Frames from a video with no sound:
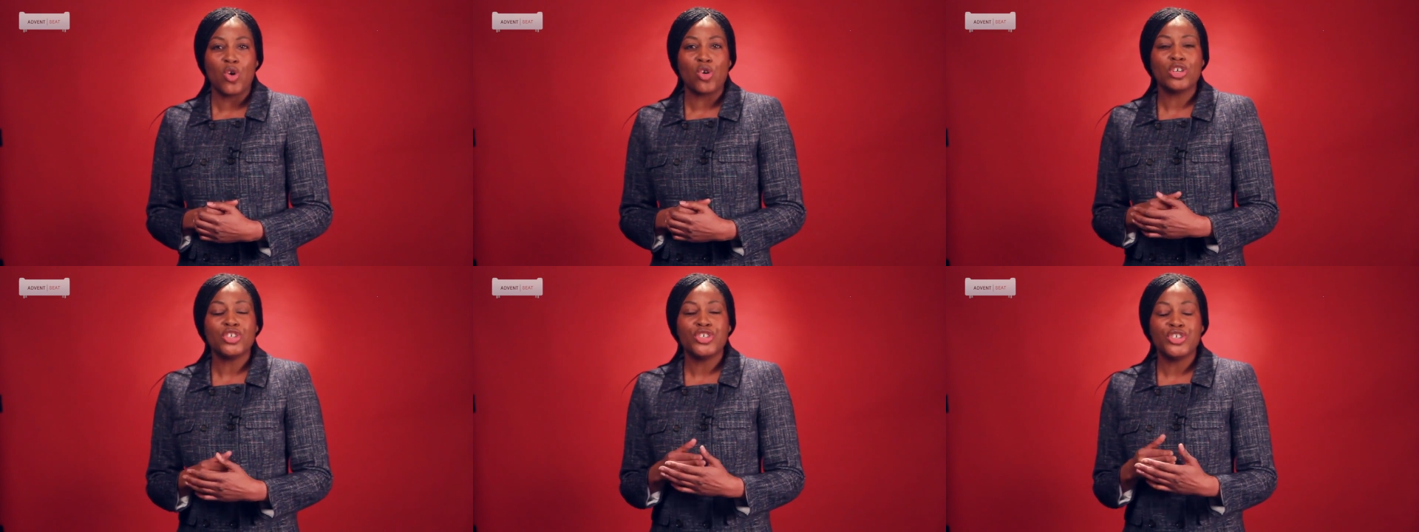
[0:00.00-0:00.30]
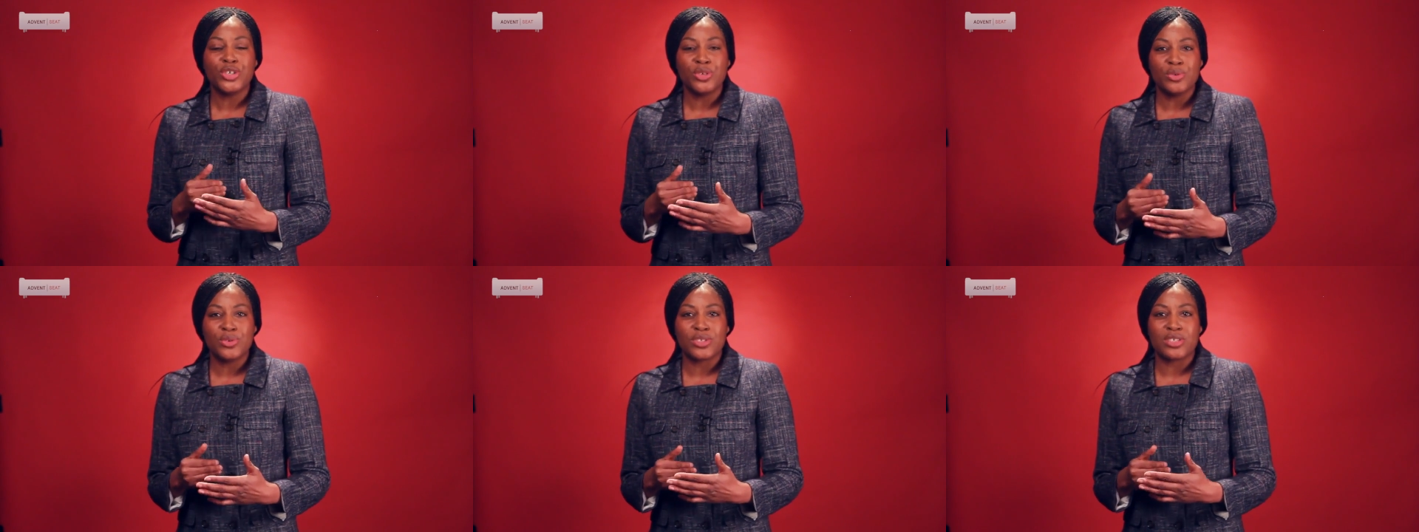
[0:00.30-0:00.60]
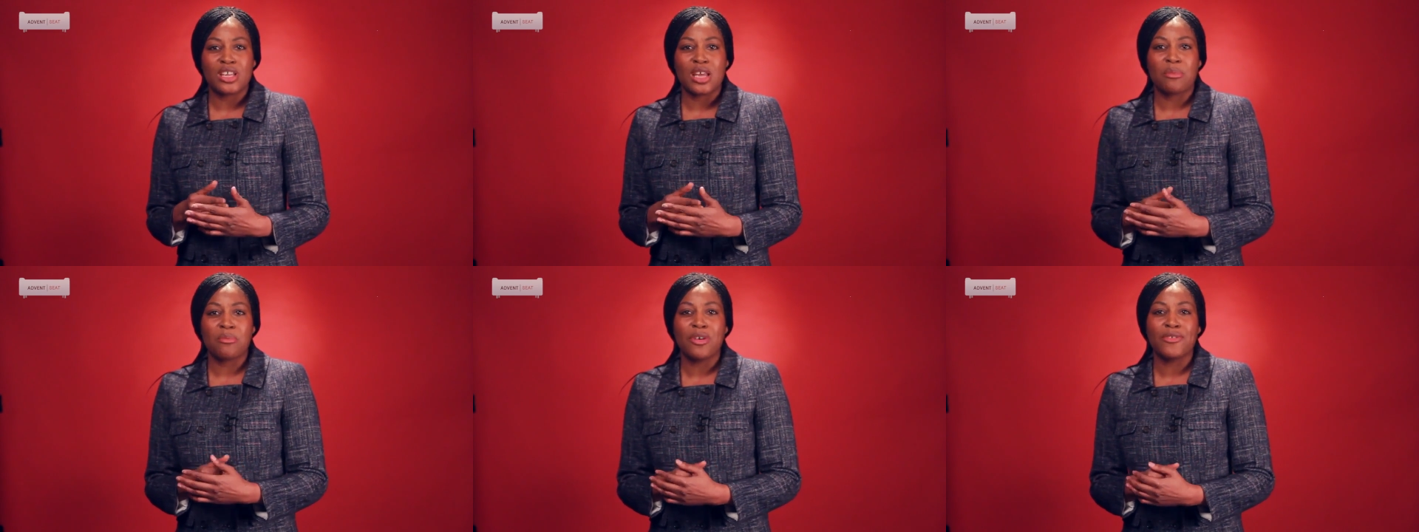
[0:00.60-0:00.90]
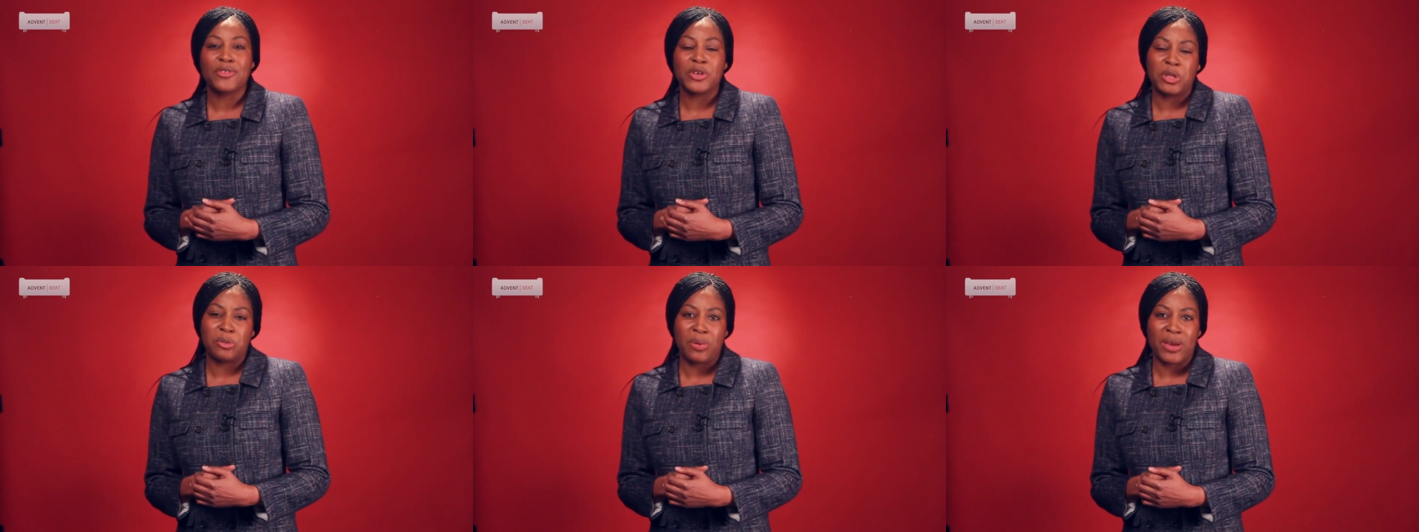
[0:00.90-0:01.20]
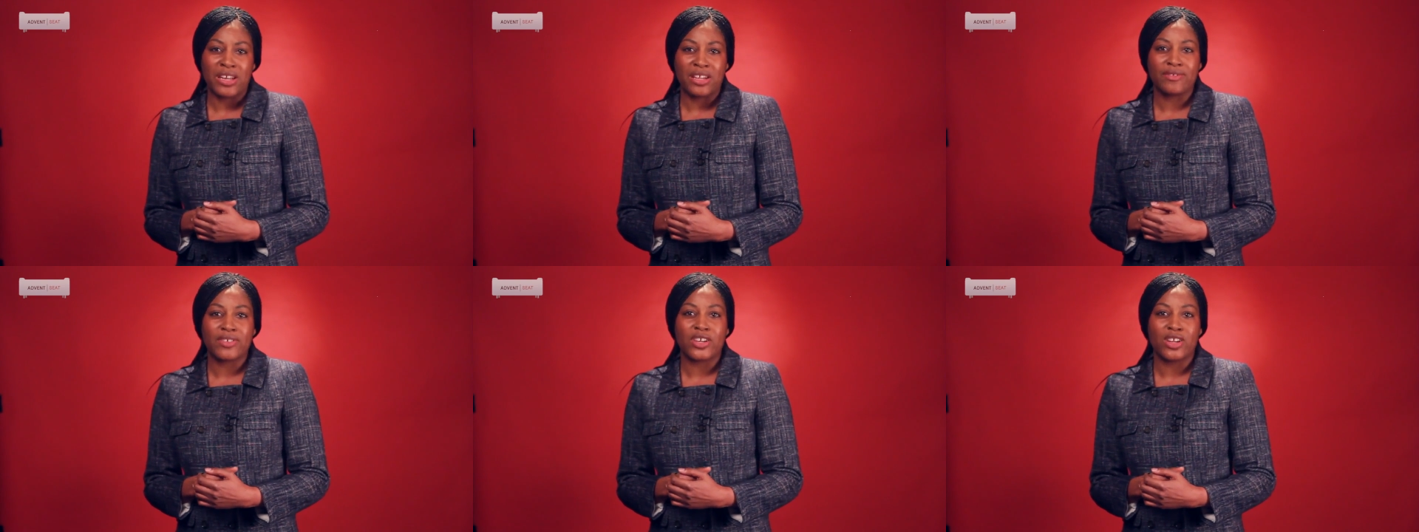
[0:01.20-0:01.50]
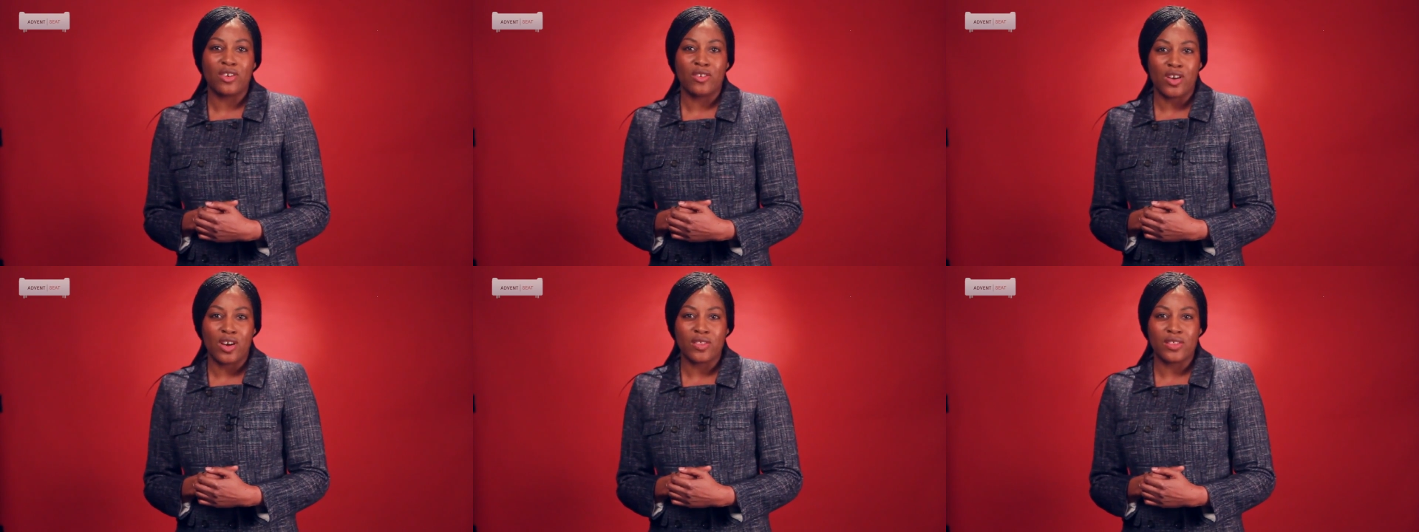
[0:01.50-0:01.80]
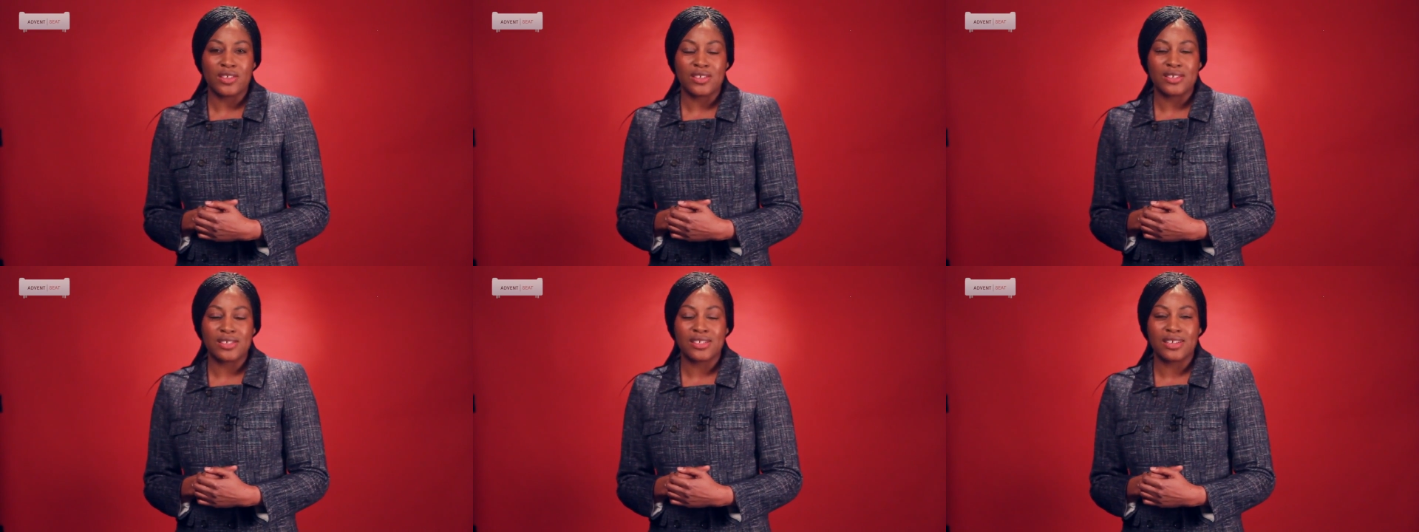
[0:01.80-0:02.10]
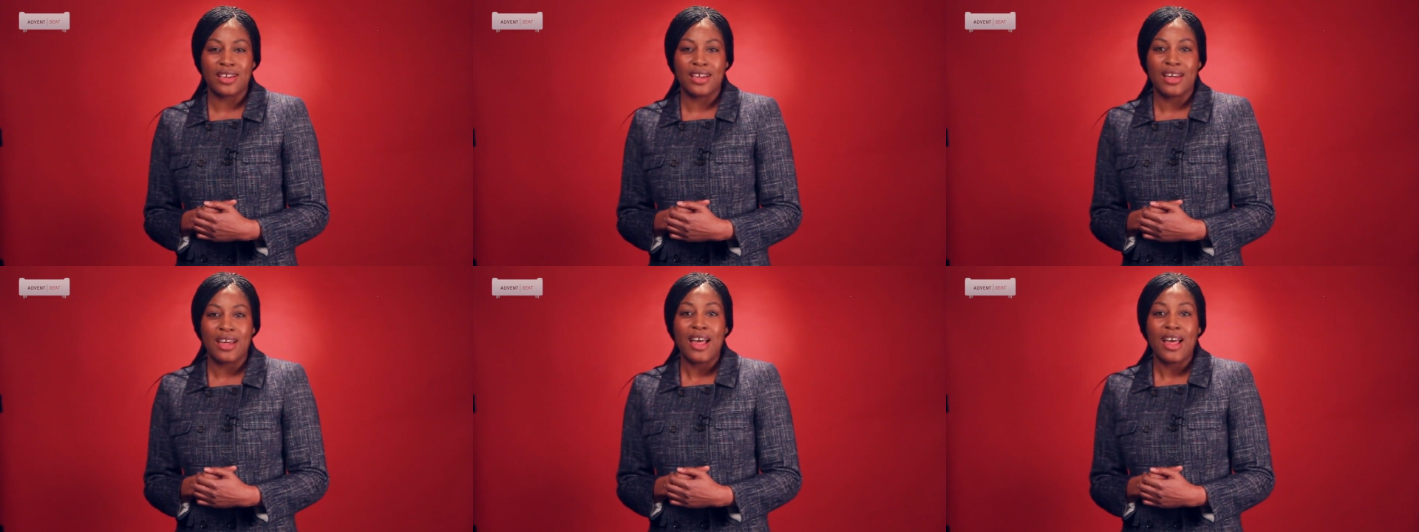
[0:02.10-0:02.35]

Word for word: or use them for the benefit of others.